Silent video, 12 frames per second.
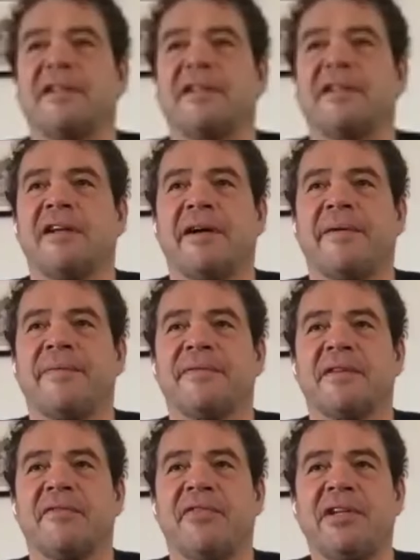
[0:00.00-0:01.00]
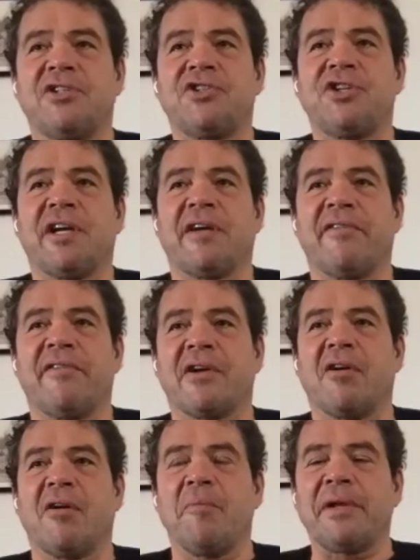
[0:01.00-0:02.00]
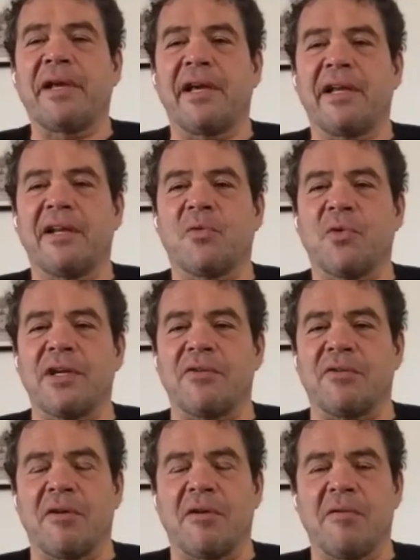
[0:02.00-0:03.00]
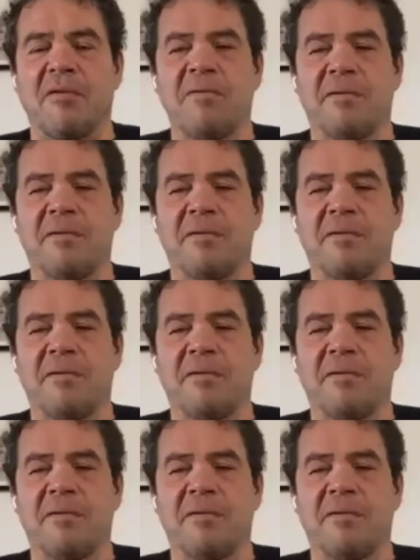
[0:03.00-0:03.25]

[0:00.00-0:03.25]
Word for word: um, finishing a very complicated week, you know.